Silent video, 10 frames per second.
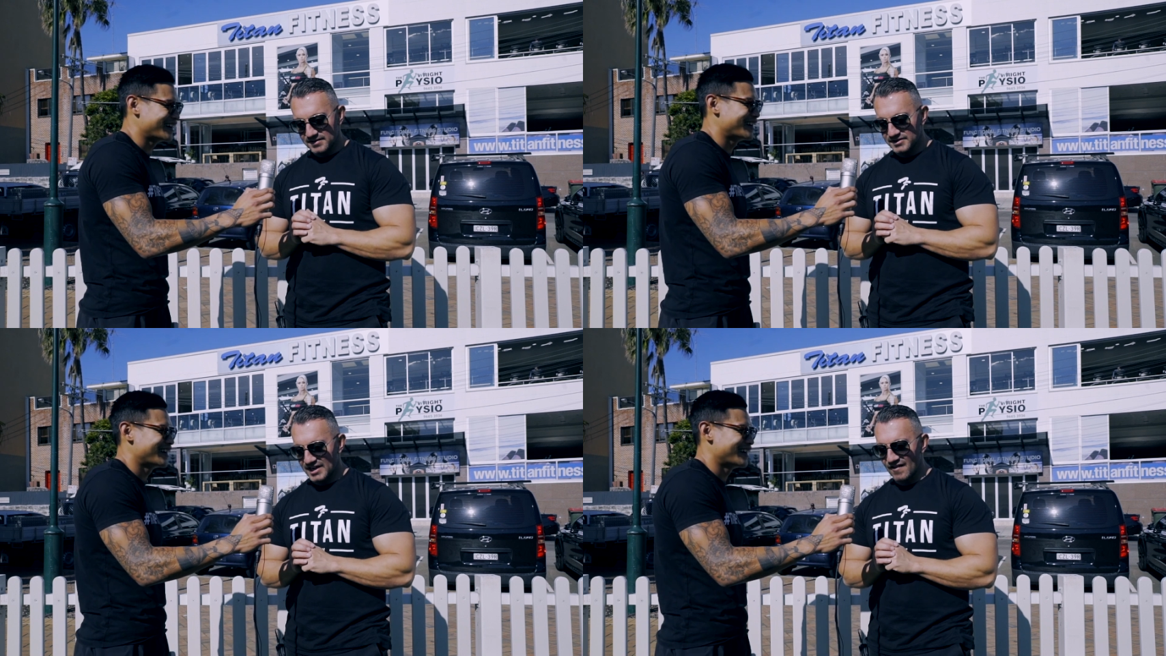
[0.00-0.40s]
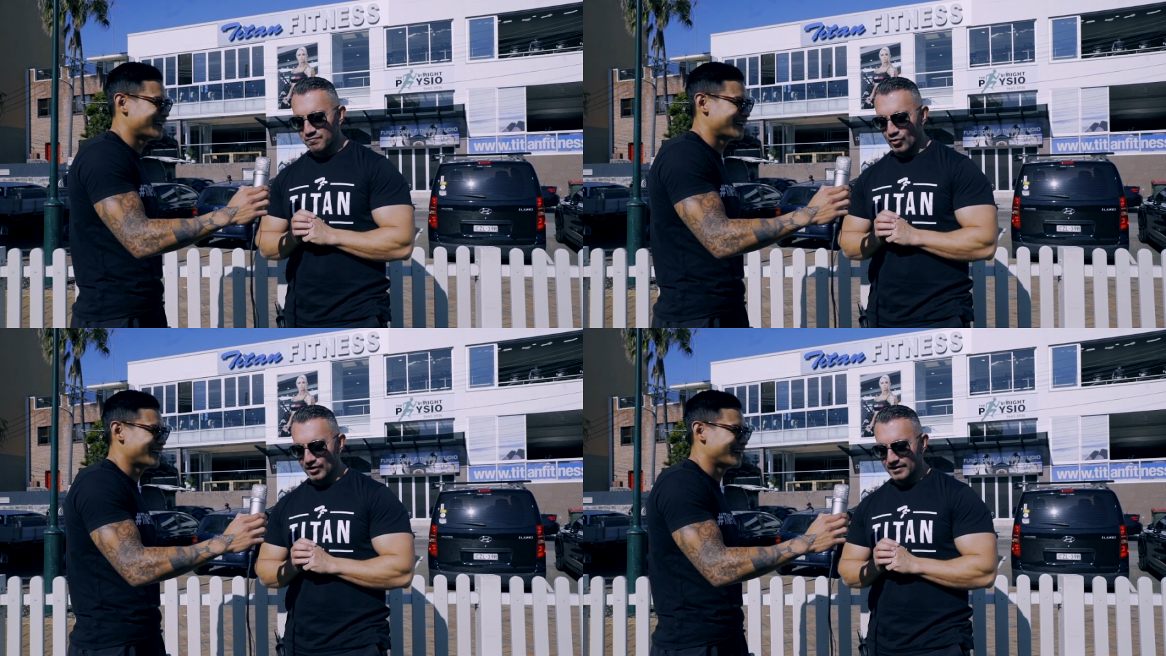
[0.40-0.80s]
Speaker 1: the
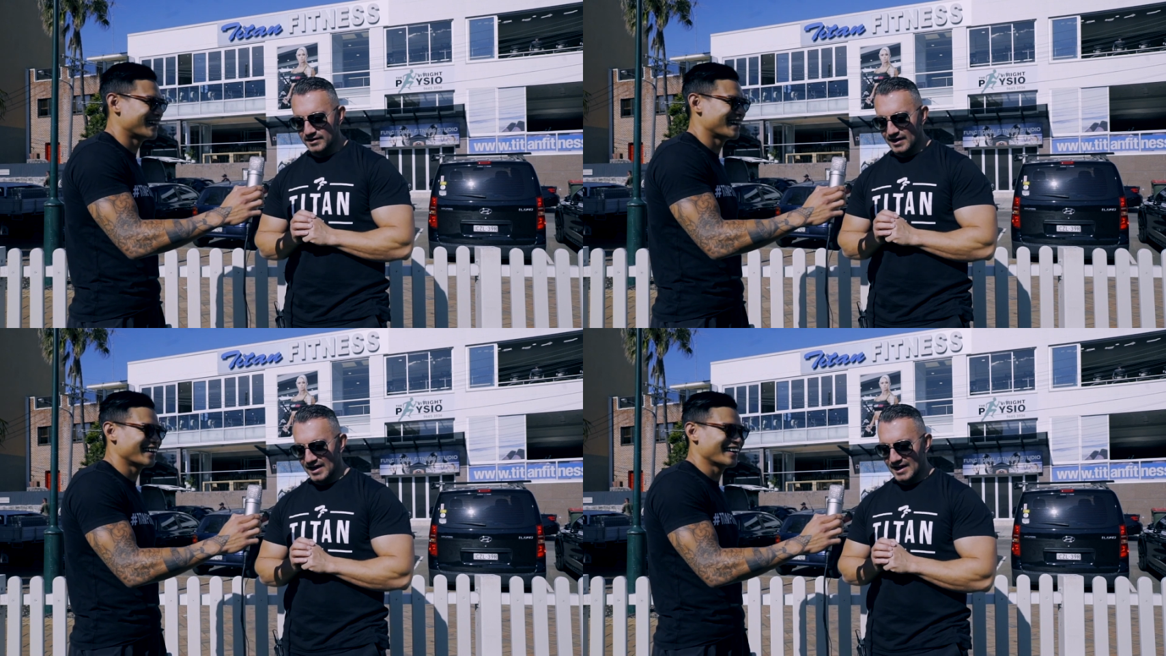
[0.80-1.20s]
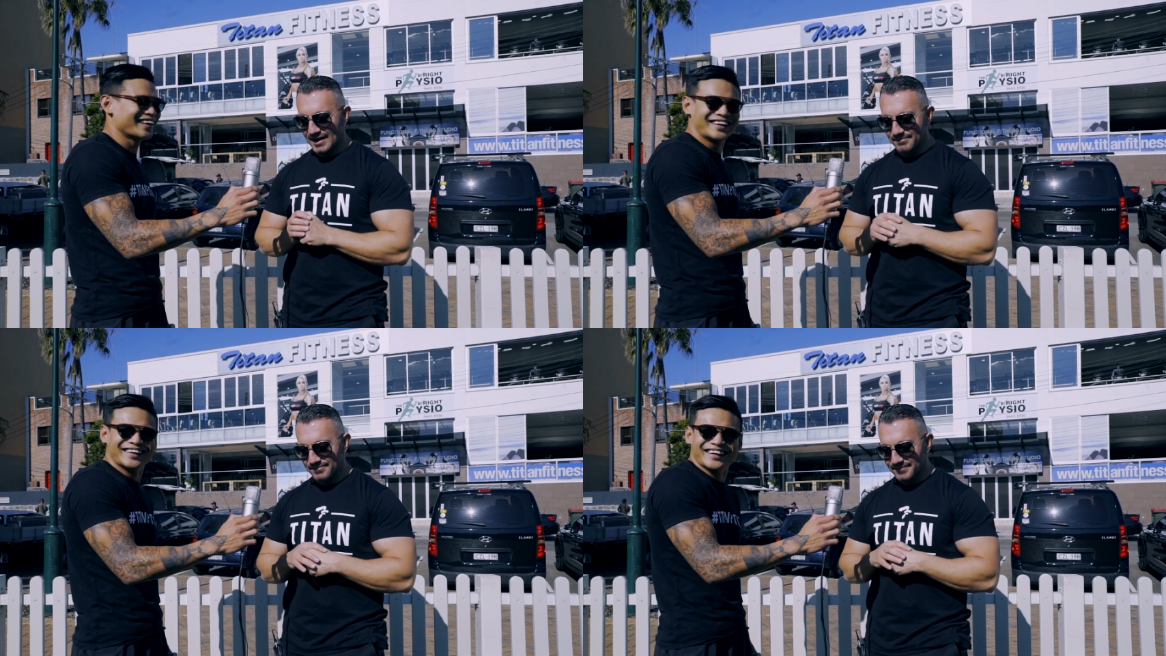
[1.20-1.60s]
South Point
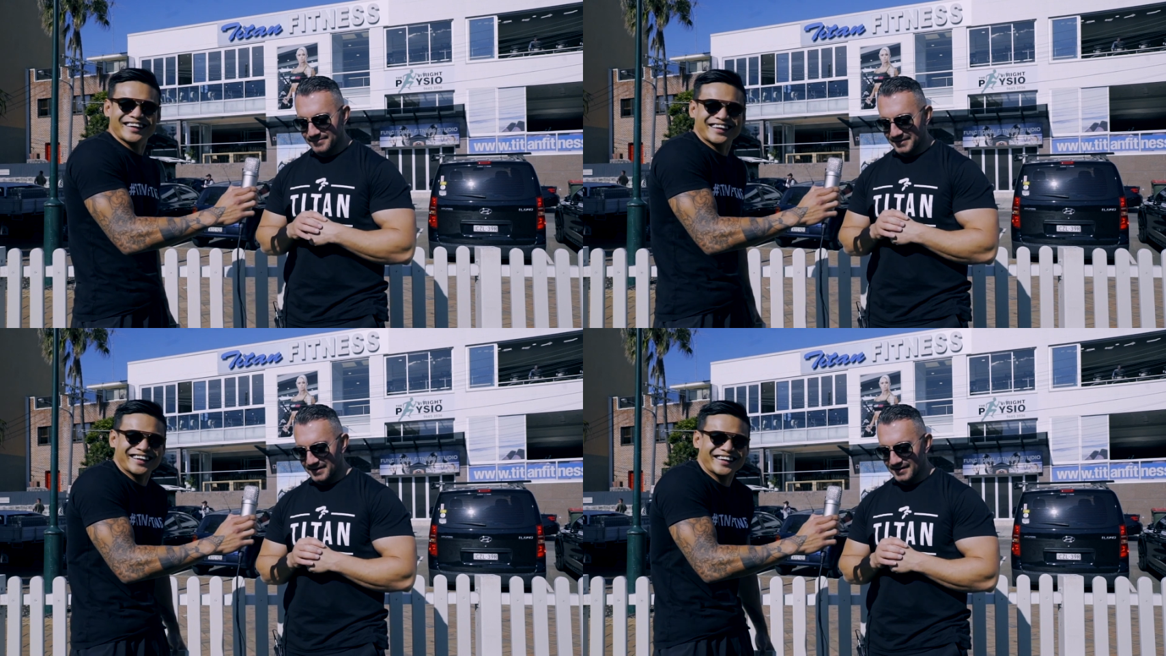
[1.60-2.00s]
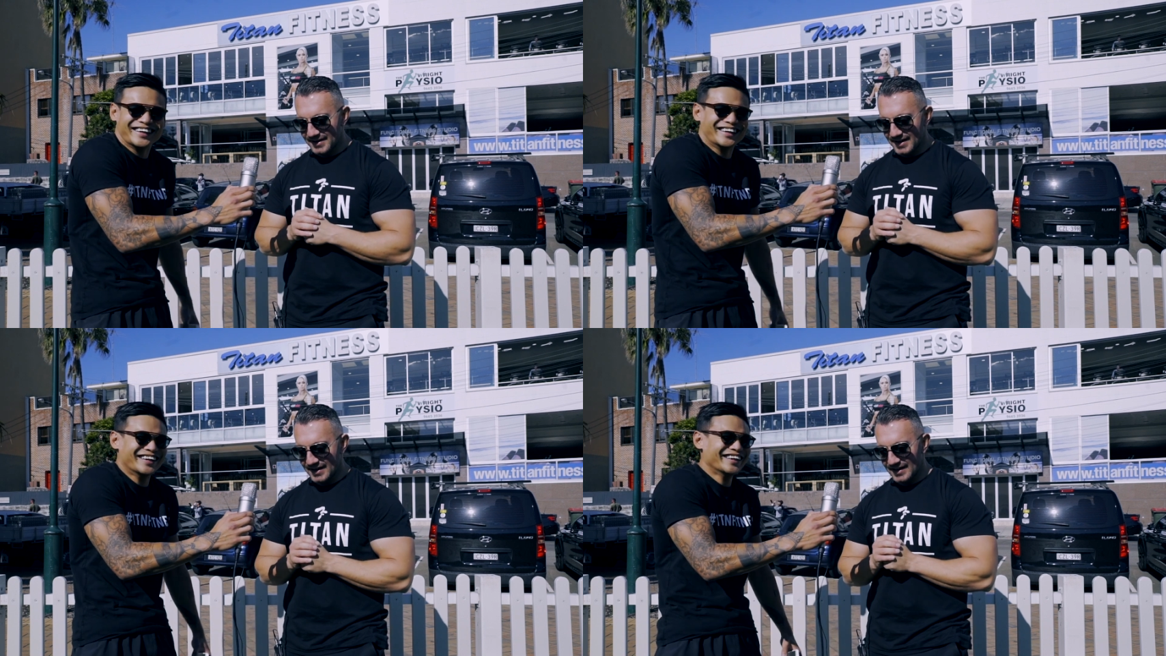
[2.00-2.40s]
um,
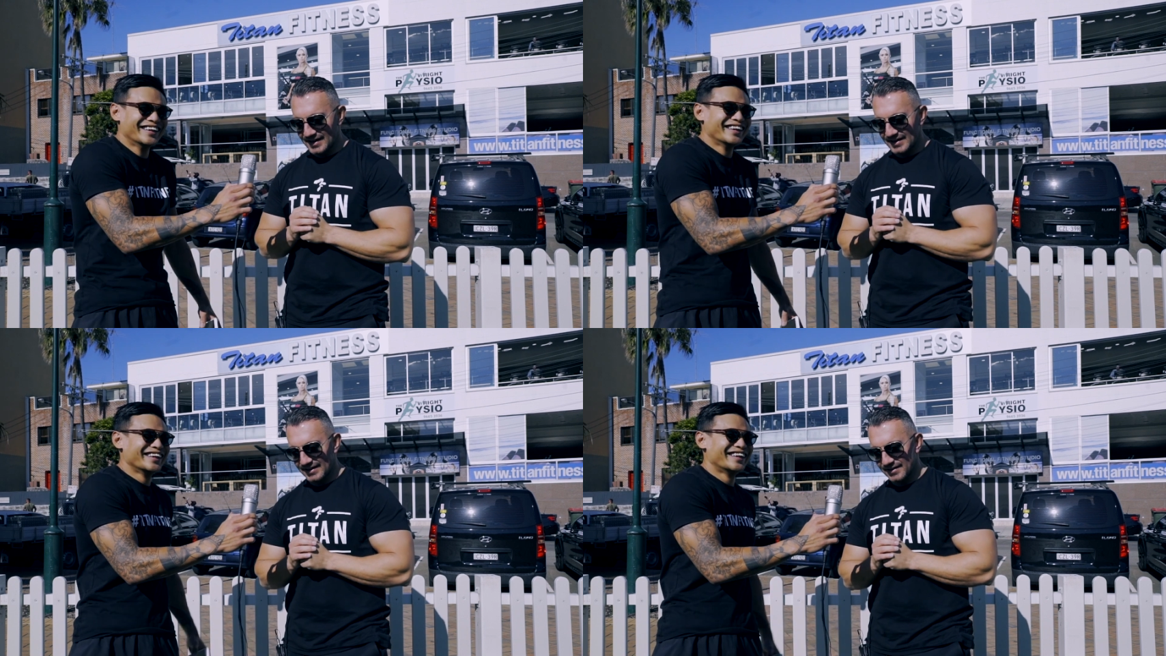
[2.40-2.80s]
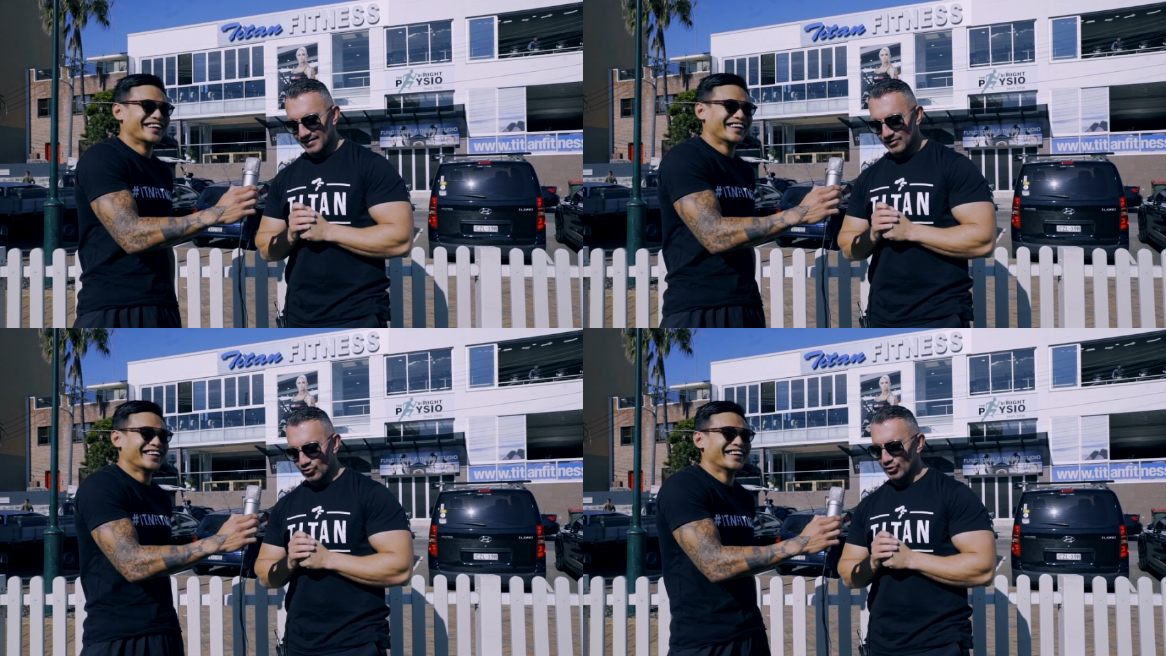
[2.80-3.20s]

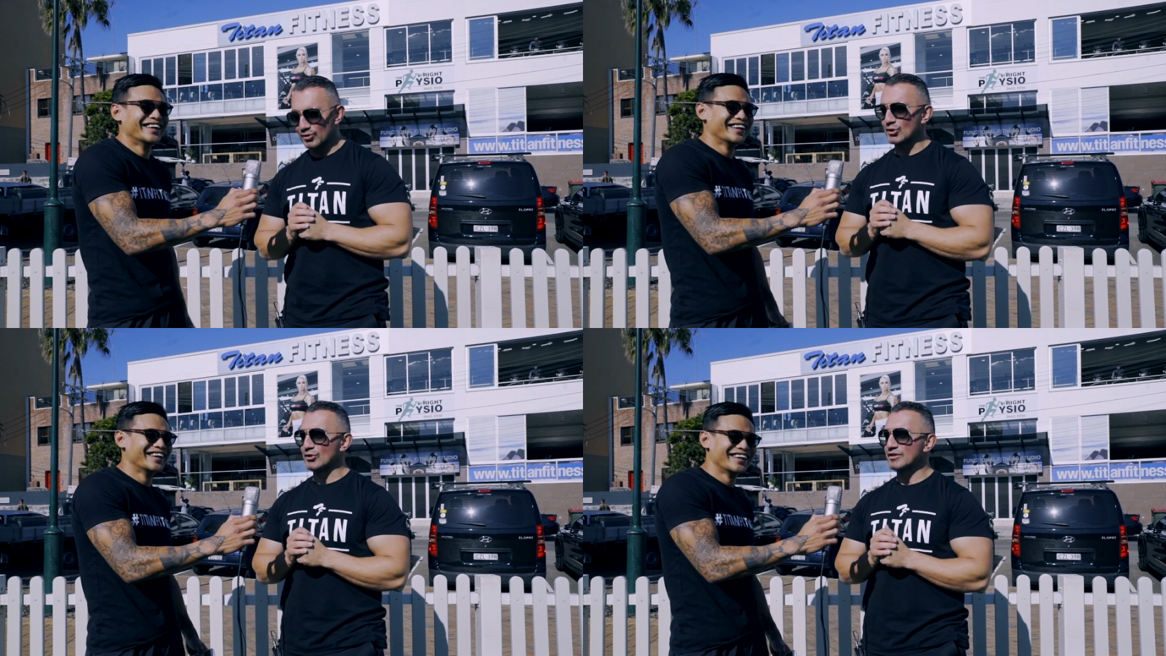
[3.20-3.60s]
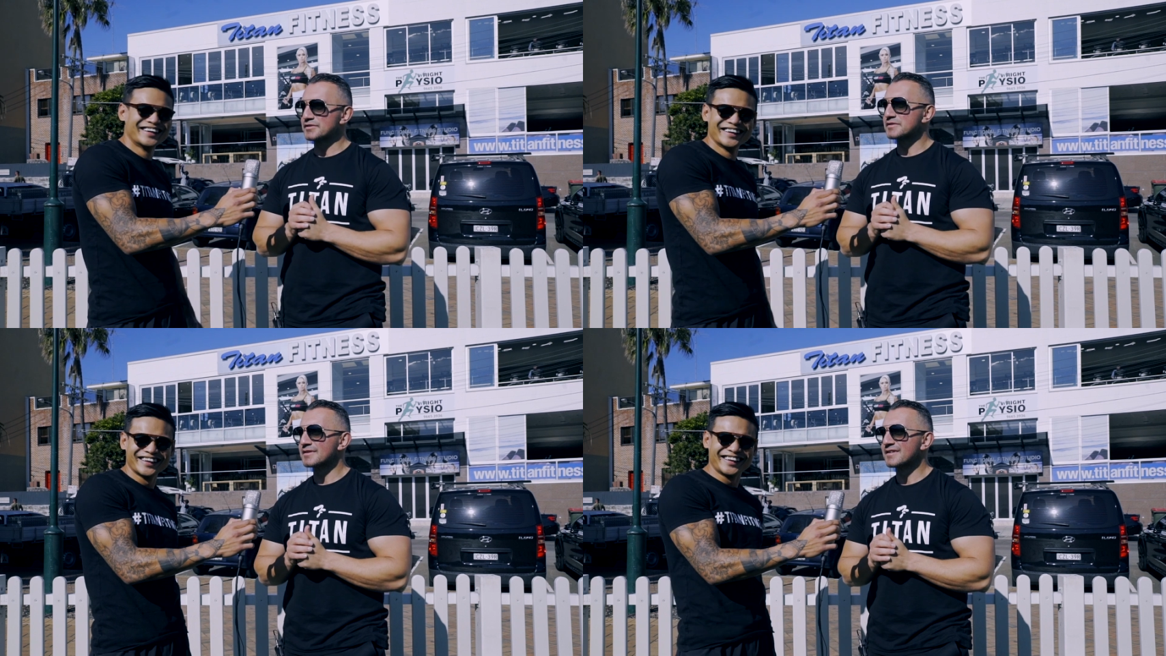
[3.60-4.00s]
uh, Cougars.